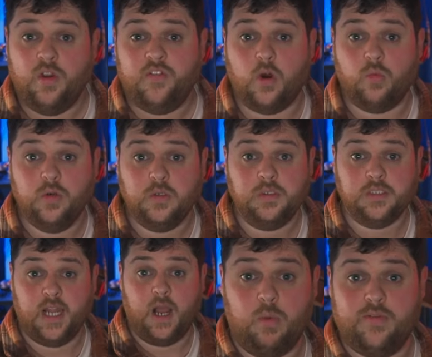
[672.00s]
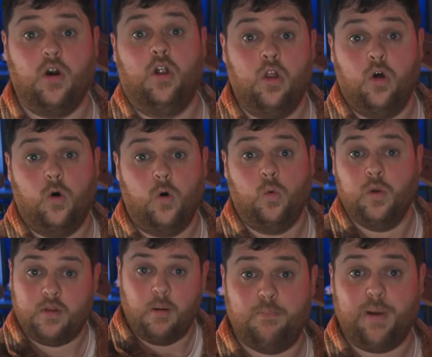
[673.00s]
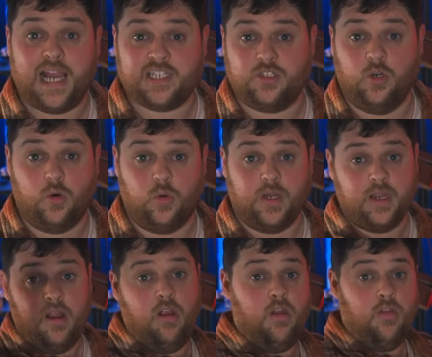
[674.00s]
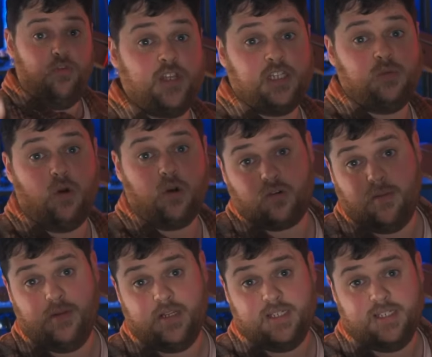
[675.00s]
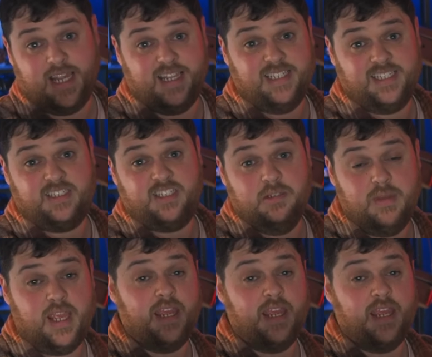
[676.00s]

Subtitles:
We've got rules now. We've got lore. We've got backstory. This is what Gremlins is to